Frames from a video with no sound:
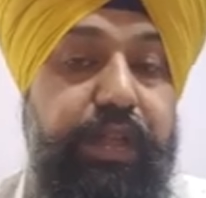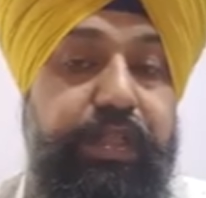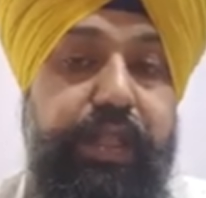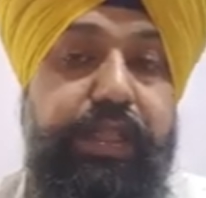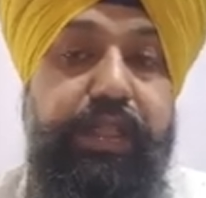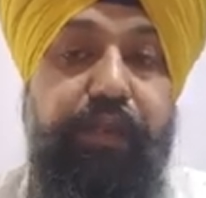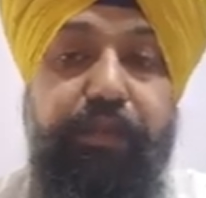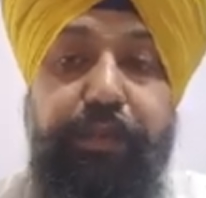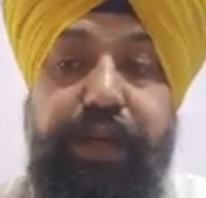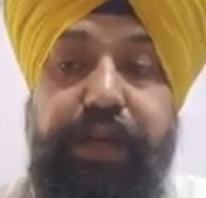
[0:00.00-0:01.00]
stages of
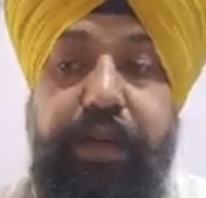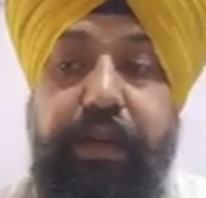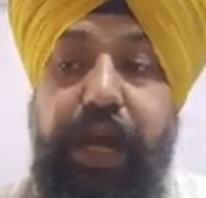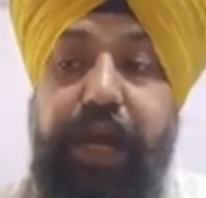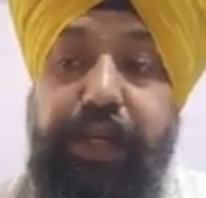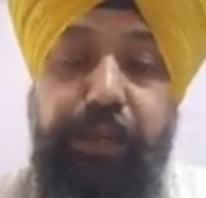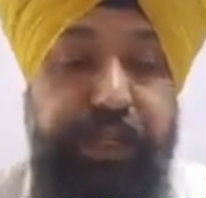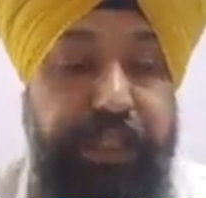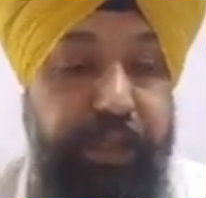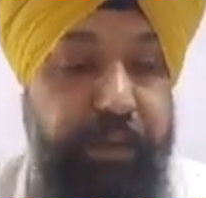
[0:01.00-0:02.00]
meeting, ideal
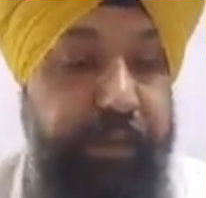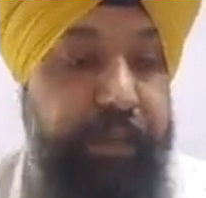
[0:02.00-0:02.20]
meeting.